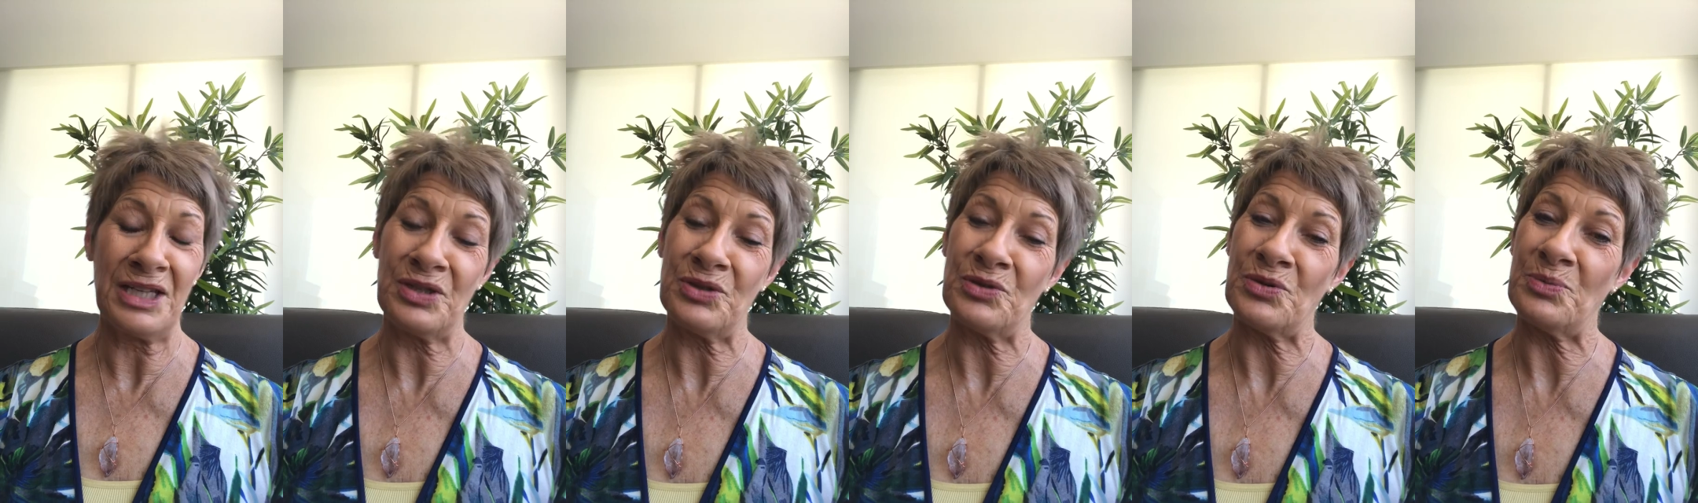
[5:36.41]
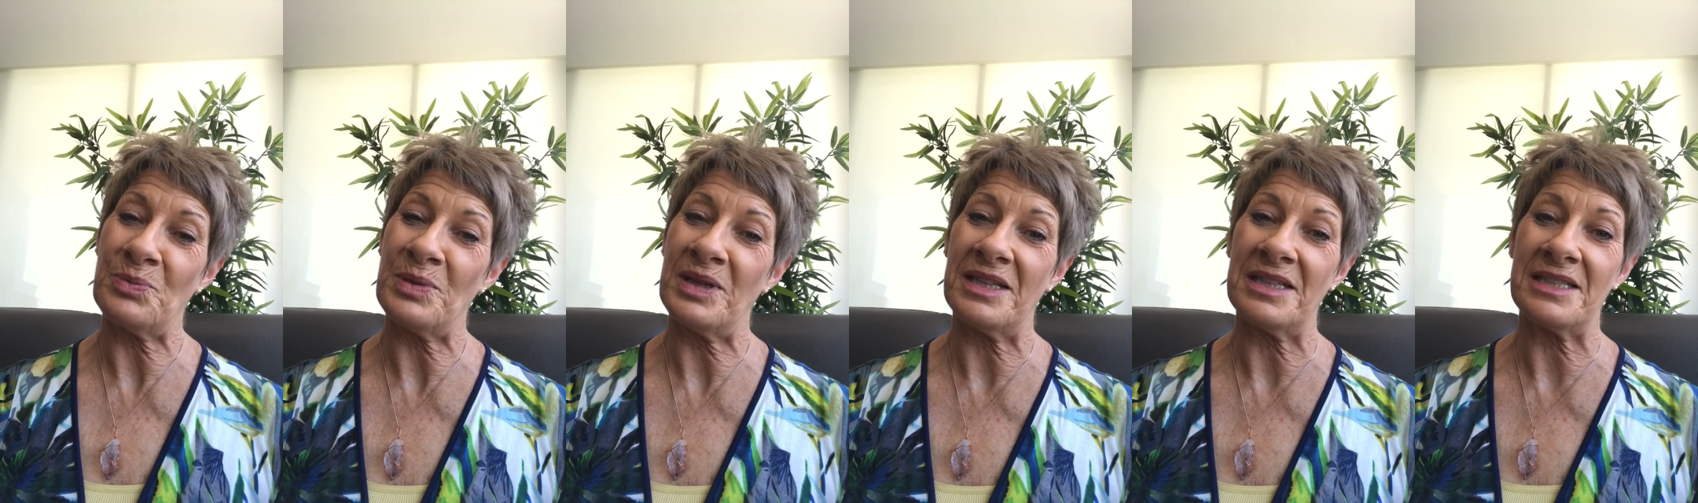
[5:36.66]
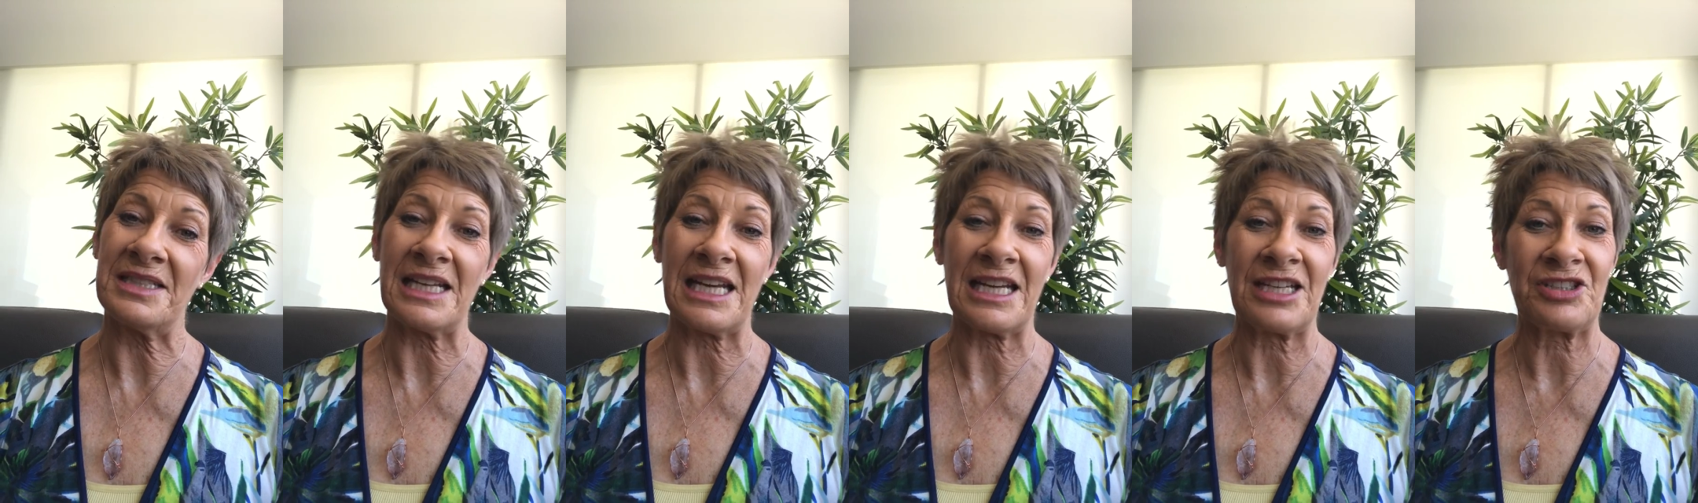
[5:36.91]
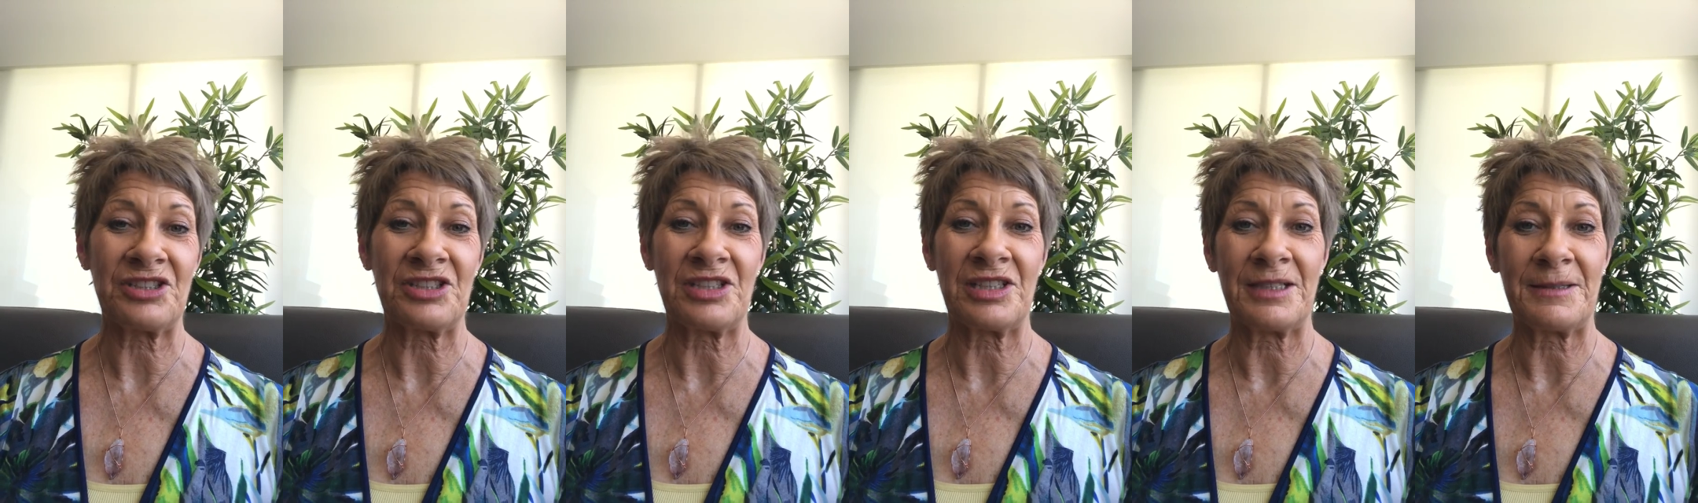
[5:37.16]
in your
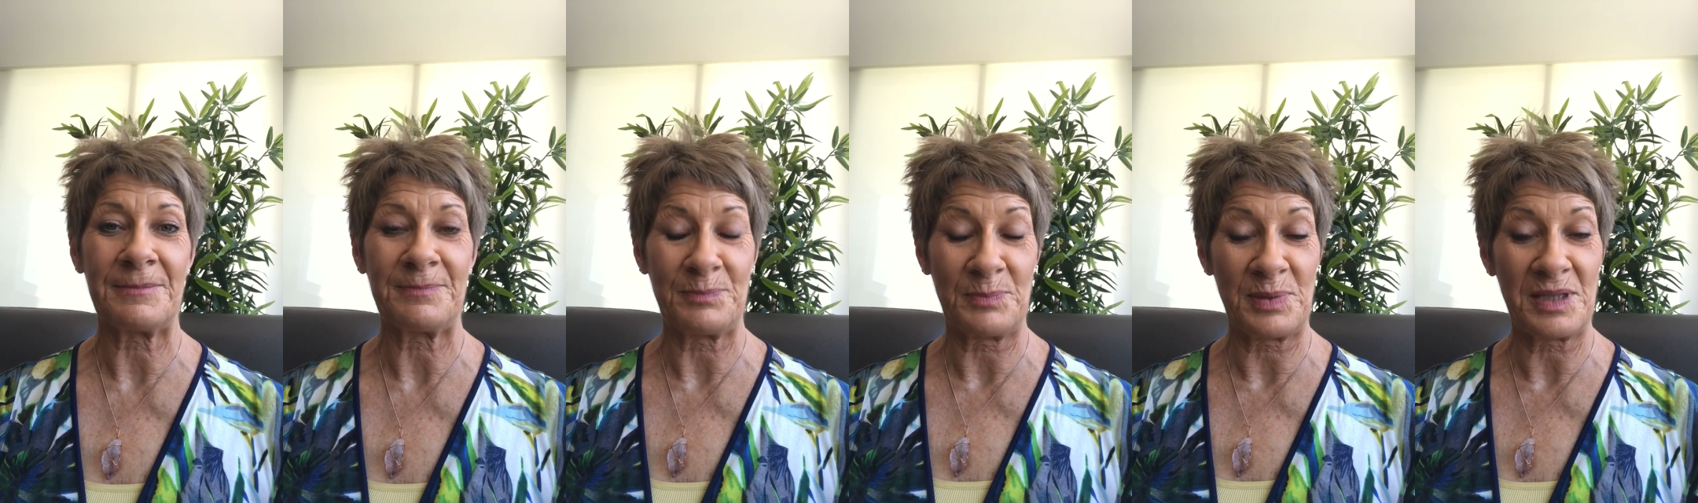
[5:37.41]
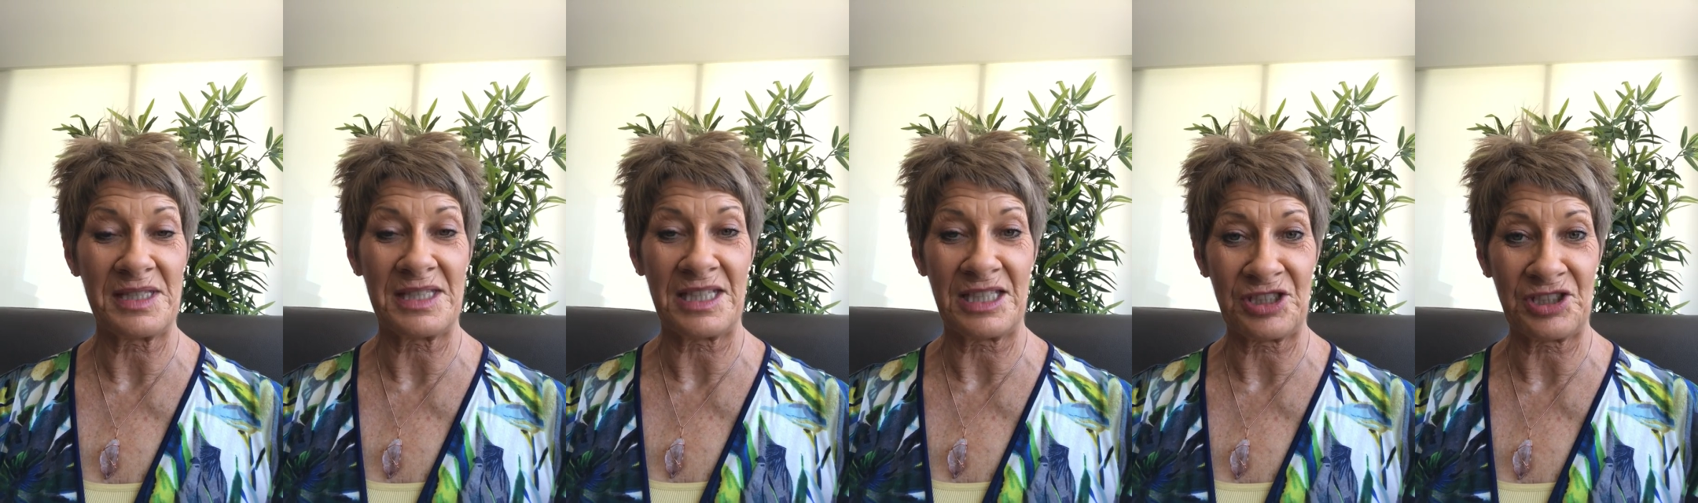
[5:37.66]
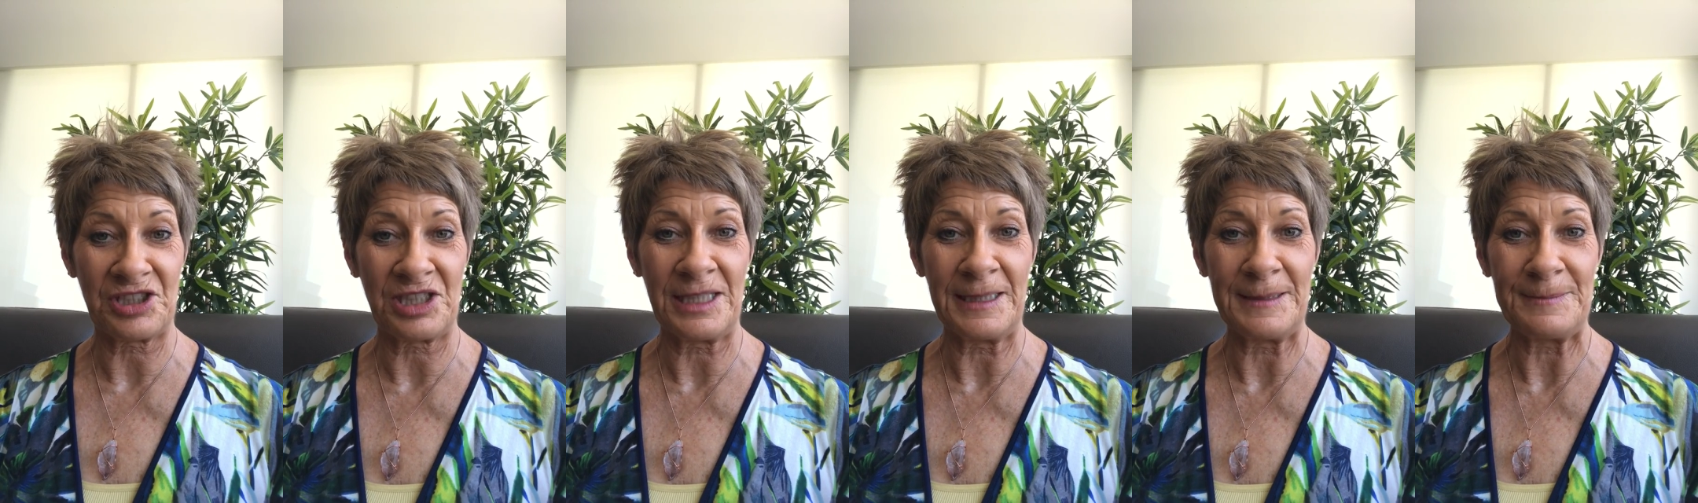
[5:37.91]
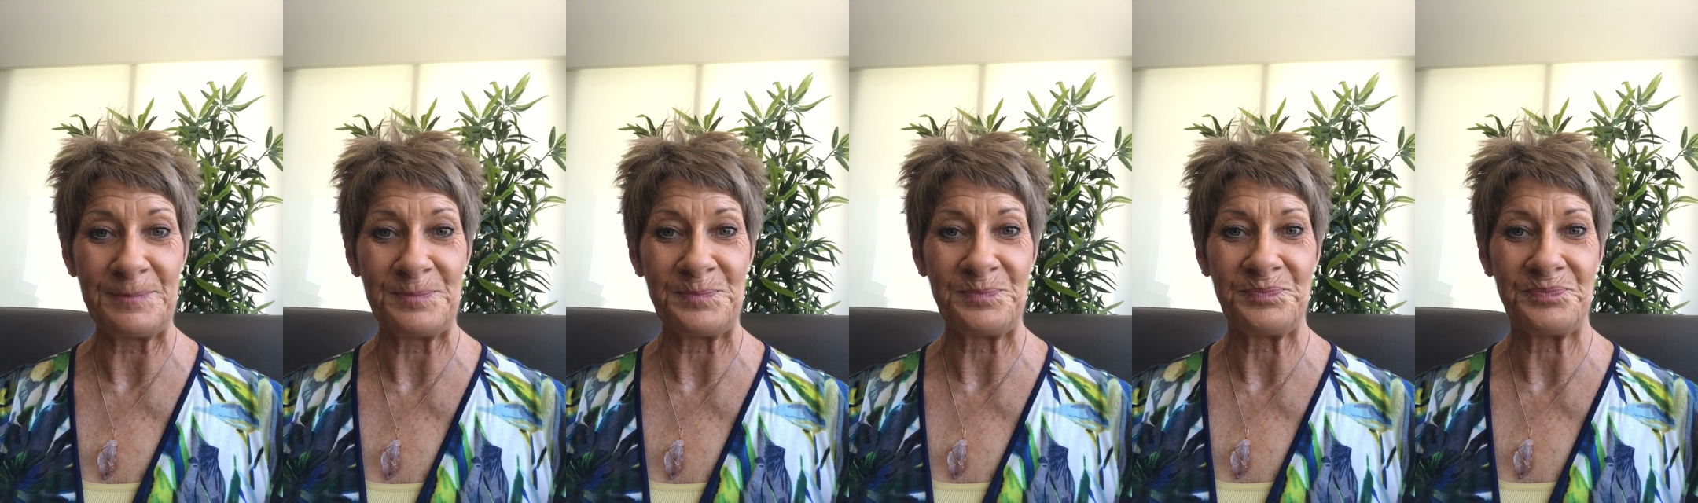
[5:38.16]
meditation
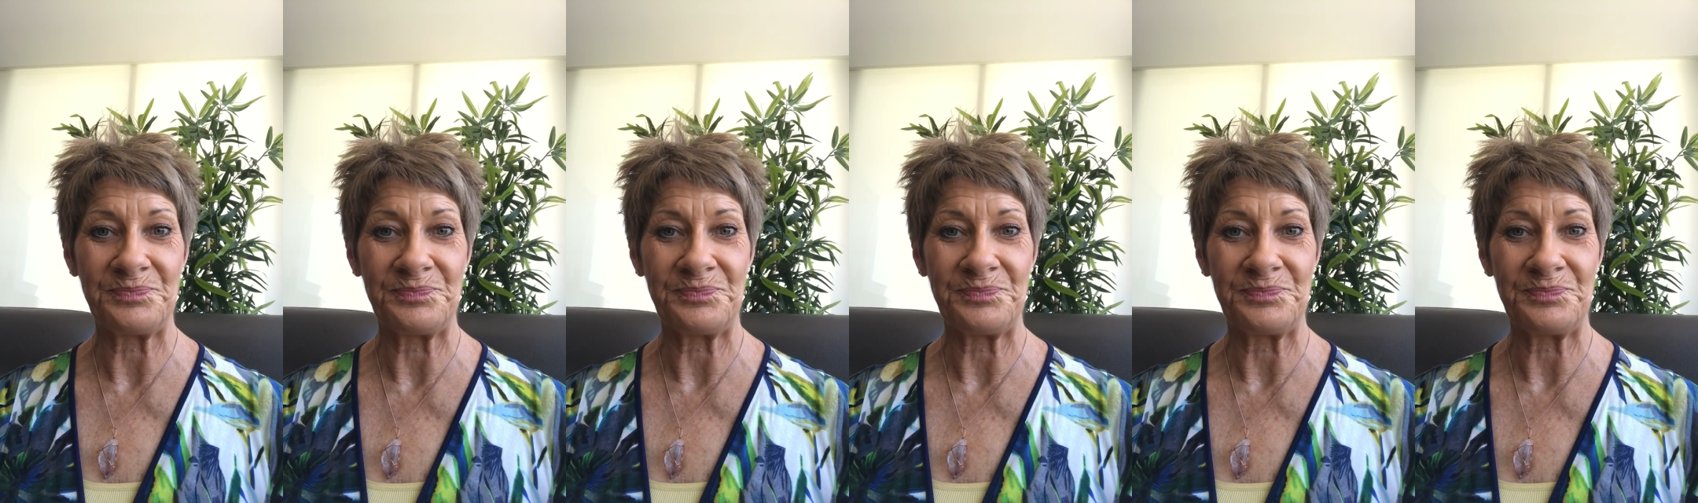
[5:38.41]
position